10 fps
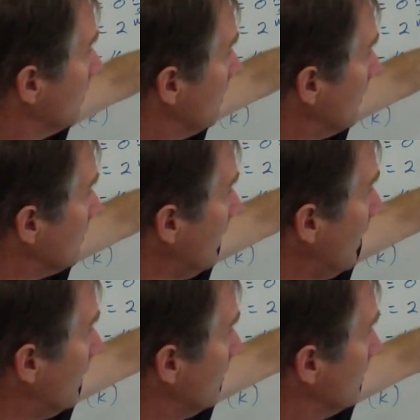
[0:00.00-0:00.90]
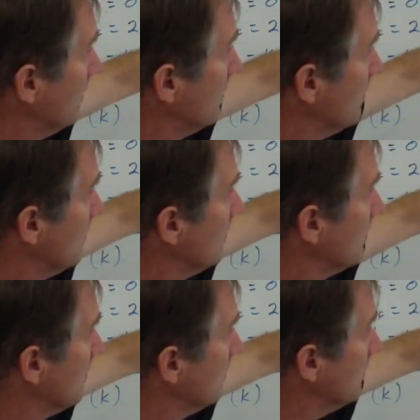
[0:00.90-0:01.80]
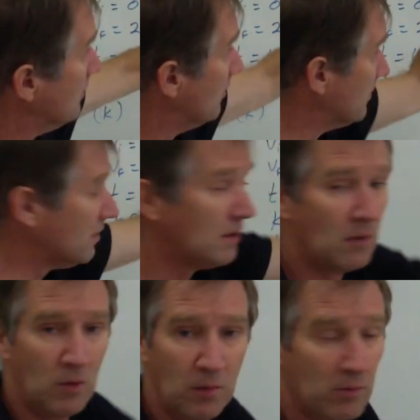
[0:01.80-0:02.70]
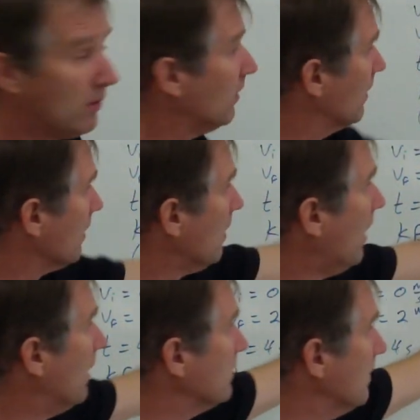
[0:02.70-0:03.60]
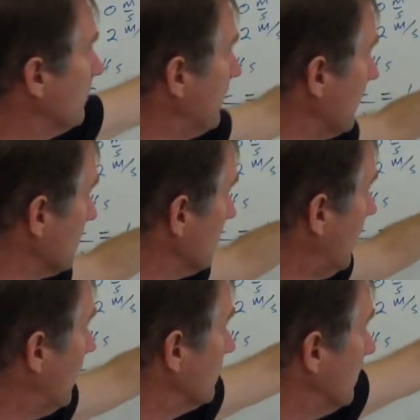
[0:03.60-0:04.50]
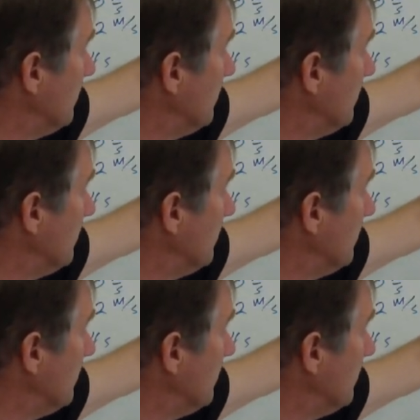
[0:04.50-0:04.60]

That's that. So it's the same number. Cause and effect, cause and